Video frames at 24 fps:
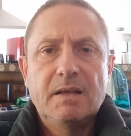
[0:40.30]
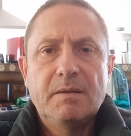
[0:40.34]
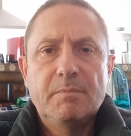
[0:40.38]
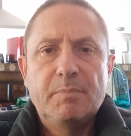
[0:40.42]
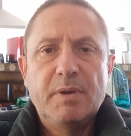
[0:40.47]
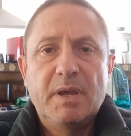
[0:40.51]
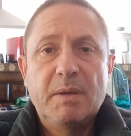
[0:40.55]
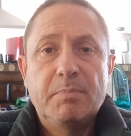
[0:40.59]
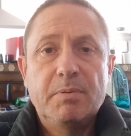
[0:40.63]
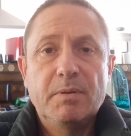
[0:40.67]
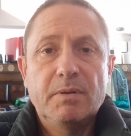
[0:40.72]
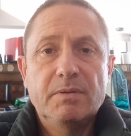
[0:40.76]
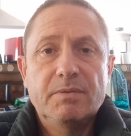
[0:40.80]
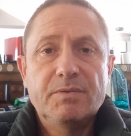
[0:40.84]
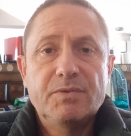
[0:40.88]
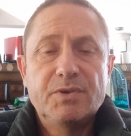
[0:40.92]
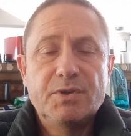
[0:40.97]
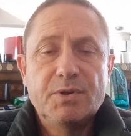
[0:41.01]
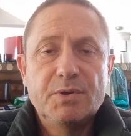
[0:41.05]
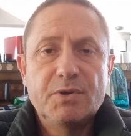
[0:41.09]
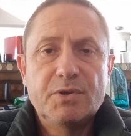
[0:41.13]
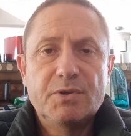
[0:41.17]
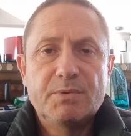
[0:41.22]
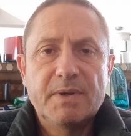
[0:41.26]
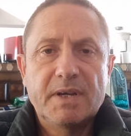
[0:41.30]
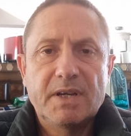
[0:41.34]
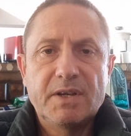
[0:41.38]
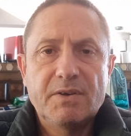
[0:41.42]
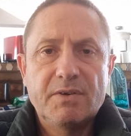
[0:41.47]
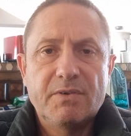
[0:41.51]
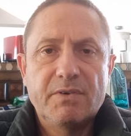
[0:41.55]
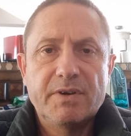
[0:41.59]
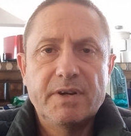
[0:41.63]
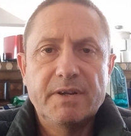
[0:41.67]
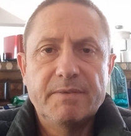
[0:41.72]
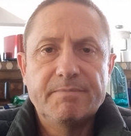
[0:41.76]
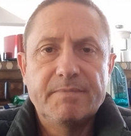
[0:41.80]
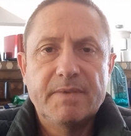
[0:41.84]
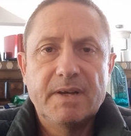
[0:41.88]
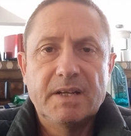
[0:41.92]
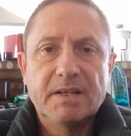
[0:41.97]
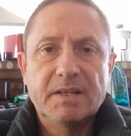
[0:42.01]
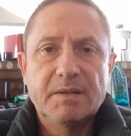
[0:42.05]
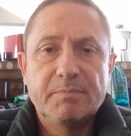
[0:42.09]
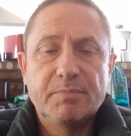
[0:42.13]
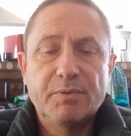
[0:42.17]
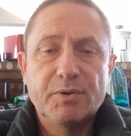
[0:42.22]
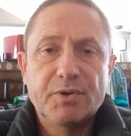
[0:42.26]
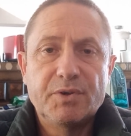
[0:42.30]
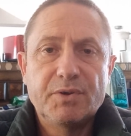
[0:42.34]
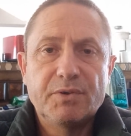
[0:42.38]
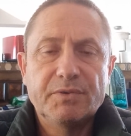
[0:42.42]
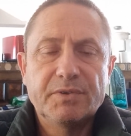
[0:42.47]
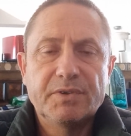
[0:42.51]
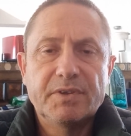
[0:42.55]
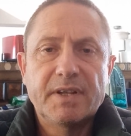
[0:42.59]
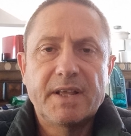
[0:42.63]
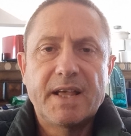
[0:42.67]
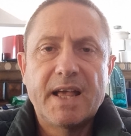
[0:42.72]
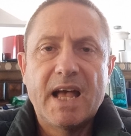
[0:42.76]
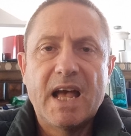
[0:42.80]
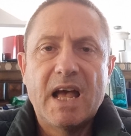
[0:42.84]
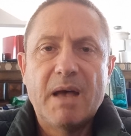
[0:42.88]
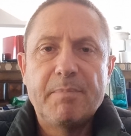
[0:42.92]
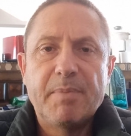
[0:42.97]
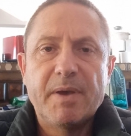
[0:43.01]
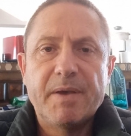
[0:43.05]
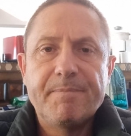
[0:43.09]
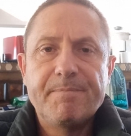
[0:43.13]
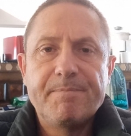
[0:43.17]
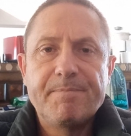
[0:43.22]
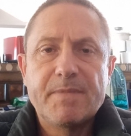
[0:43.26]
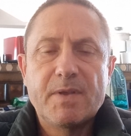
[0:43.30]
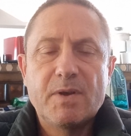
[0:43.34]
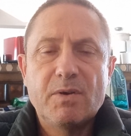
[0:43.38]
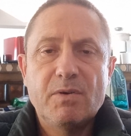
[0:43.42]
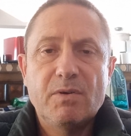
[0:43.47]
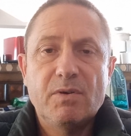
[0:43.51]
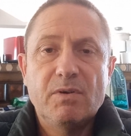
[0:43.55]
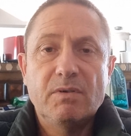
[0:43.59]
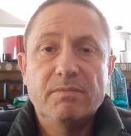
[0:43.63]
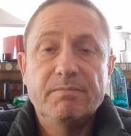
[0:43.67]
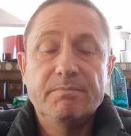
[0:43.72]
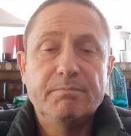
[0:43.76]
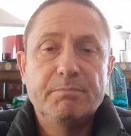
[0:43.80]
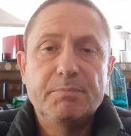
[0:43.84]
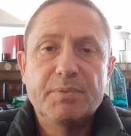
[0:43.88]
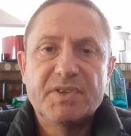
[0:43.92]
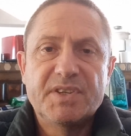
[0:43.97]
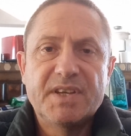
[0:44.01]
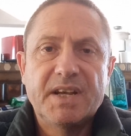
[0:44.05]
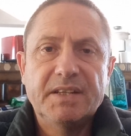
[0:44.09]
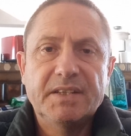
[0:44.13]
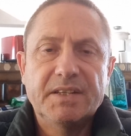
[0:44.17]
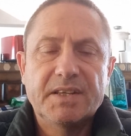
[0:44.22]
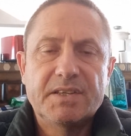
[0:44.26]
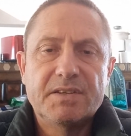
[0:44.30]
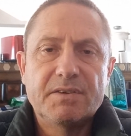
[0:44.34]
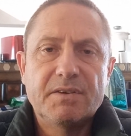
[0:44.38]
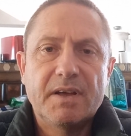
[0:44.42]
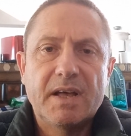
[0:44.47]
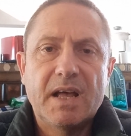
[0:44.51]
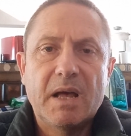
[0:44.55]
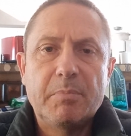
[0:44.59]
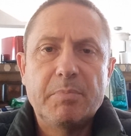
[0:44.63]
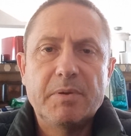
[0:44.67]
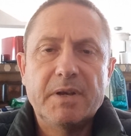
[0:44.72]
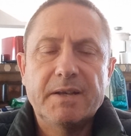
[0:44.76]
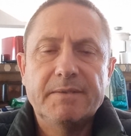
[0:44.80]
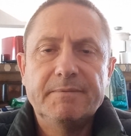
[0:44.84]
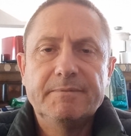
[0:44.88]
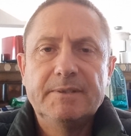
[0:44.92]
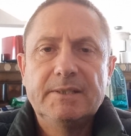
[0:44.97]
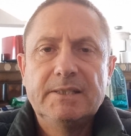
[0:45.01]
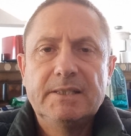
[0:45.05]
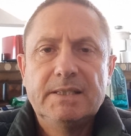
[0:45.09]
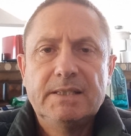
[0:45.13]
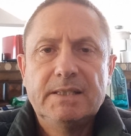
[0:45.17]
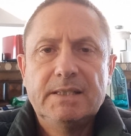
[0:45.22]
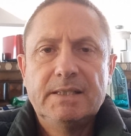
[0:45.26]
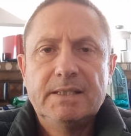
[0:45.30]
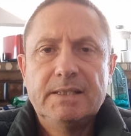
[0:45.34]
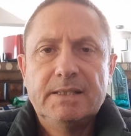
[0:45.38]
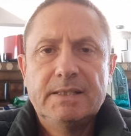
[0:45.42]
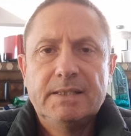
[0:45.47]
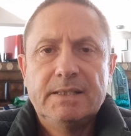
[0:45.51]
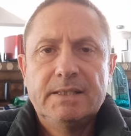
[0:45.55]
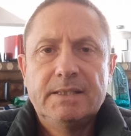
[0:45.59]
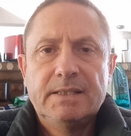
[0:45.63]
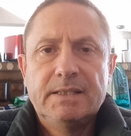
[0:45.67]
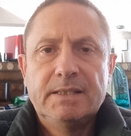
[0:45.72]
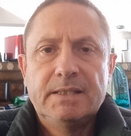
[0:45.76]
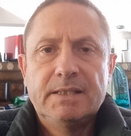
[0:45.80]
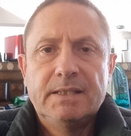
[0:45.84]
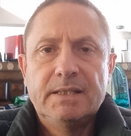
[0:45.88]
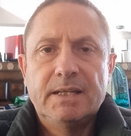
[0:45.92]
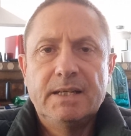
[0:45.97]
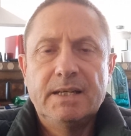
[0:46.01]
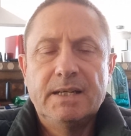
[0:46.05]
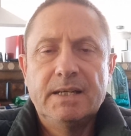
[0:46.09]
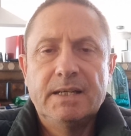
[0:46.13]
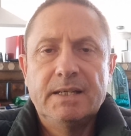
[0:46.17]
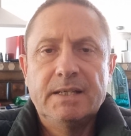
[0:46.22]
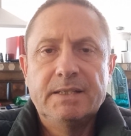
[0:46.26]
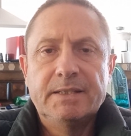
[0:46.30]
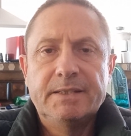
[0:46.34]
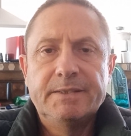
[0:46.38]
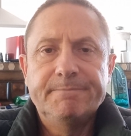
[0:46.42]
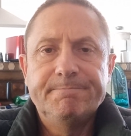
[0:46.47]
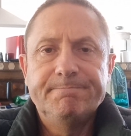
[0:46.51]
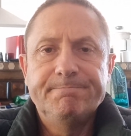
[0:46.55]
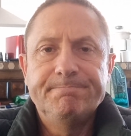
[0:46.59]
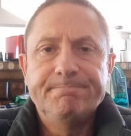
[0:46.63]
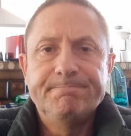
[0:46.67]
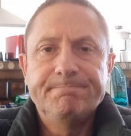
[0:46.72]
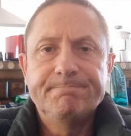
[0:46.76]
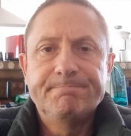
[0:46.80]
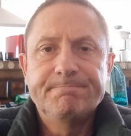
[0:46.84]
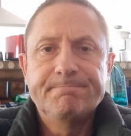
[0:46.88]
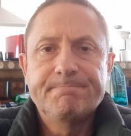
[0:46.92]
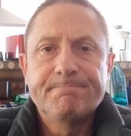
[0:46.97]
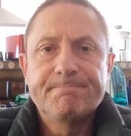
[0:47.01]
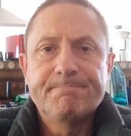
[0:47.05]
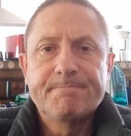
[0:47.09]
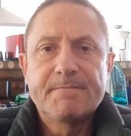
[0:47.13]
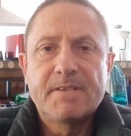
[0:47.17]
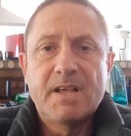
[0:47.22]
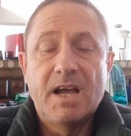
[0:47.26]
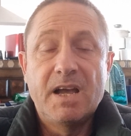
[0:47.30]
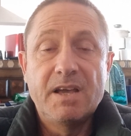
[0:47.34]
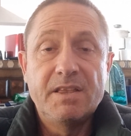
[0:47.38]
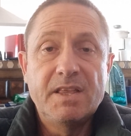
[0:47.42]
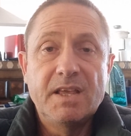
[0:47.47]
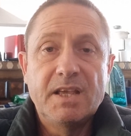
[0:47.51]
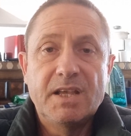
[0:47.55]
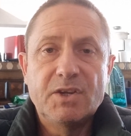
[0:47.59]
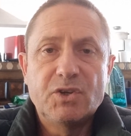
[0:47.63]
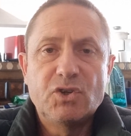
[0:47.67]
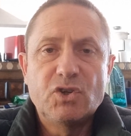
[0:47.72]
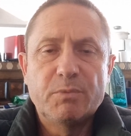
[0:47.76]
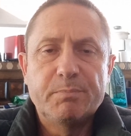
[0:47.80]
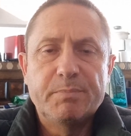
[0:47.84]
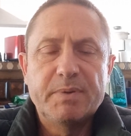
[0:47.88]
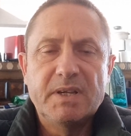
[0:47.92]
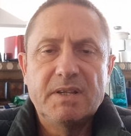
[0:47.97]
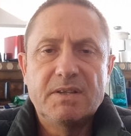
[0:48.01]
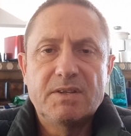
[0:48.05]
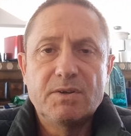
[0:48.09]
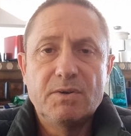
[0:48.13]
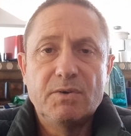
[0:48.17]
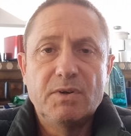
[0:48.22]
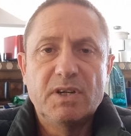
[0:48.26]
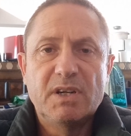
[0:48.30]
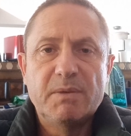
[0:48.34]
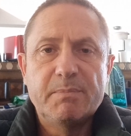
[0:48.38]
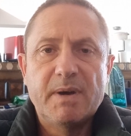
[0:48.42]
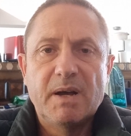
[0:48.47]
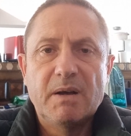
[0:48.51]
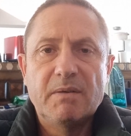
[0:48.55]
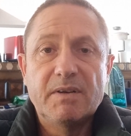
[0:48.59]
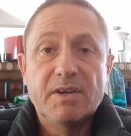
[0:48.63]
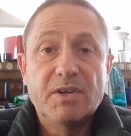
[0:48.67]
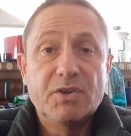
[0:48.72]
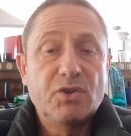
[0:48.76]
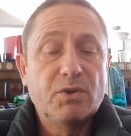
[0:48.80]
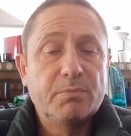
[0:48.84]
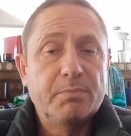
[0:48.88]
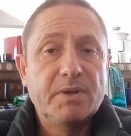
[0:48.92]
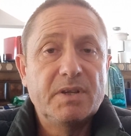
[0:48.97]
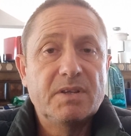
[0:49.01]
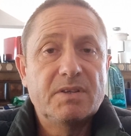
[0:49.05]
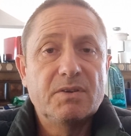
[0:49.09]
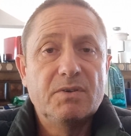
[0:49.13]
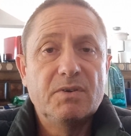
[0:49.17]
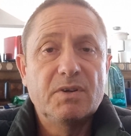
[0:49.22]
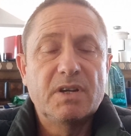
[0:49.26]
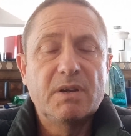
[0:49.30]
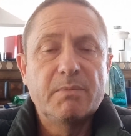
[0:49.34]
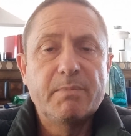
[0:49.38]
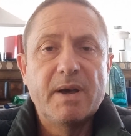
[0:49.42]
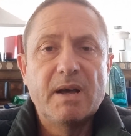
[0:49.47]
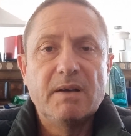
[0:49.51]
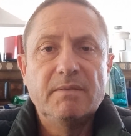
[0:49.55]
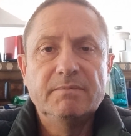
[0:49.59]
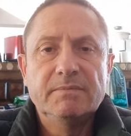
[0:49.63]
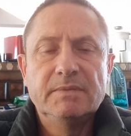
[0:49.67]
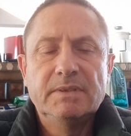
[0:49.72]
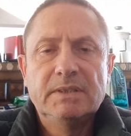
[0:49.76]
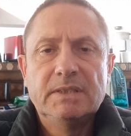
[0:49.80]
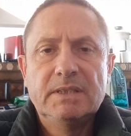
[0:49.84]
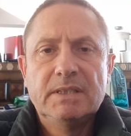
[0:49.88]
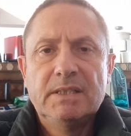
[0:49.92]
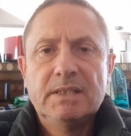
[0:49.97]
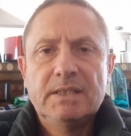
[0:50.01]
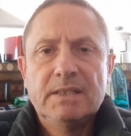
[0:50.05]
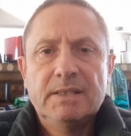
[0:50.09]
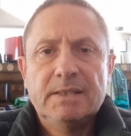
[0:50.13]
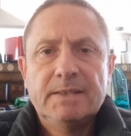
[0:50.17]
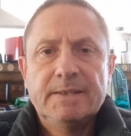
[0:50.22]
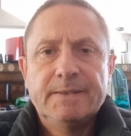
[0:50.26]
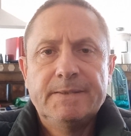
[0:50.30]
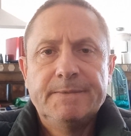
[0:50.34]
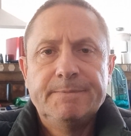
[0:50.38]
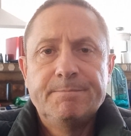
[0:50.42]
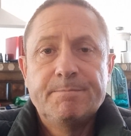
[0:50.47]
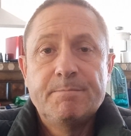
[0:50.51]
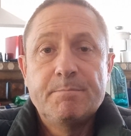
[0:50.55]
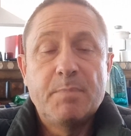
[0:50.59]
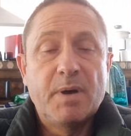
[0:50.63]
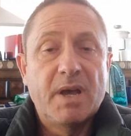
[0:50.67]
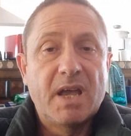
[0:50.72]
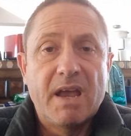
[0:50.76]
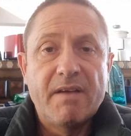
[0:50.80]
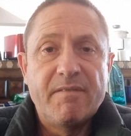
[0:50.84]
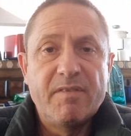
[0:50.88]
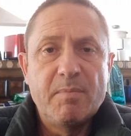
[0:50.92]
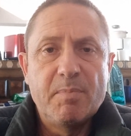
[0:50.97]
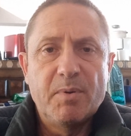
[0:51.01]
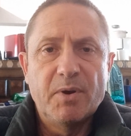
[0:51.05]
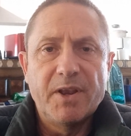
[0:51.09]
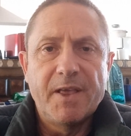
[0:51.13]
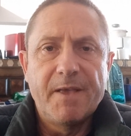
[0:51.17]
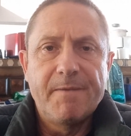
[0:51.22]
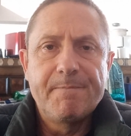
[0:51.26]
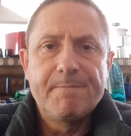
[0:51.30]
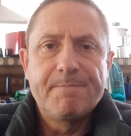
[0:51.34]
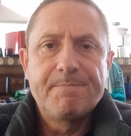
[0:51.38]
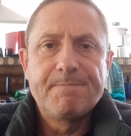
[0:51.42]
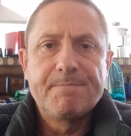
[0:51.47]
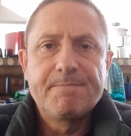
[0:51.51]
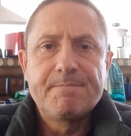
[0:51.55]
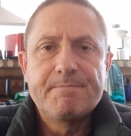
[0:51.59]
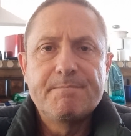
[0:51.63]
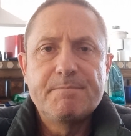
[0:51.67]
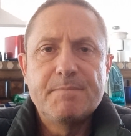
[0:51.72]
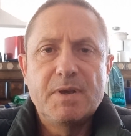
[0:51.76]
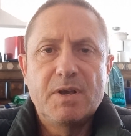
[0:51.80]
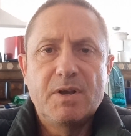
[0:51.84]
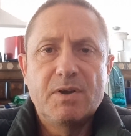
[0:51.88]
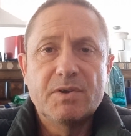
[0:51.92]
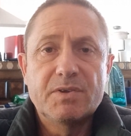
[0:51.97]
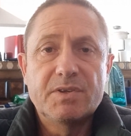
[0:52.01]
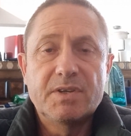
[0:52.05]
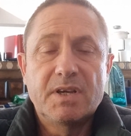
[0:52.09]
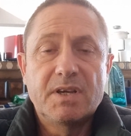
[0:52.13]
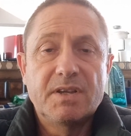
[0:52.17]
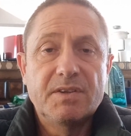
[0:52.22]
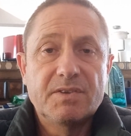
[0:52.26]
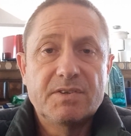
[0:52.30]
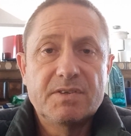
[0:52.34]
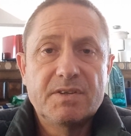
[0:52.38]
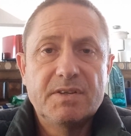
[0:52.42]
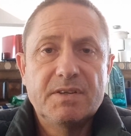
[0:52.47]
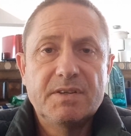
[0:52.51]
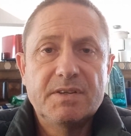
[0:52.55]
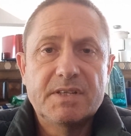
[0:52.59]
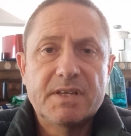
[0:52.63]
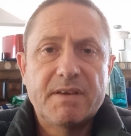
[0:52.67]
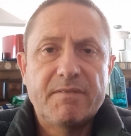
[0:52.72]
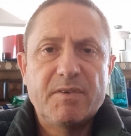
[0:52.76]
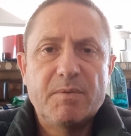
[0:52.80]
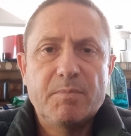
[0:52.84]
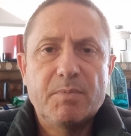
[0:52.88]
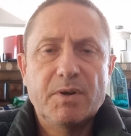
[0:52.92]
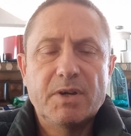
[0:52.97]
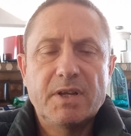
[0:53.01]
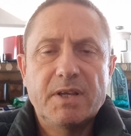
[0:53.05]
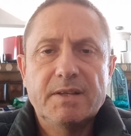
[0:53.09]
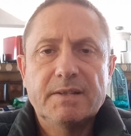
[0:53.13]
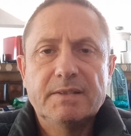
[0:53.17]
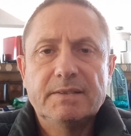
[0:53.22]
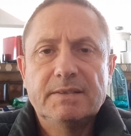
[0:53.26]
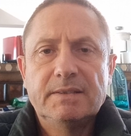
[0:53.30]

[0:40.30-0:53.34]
people choose to ignore it and brush it under the carpet or pretend it's not happening. And I think it should be talked about, and it should be talked about by everybody because it concerns everybody.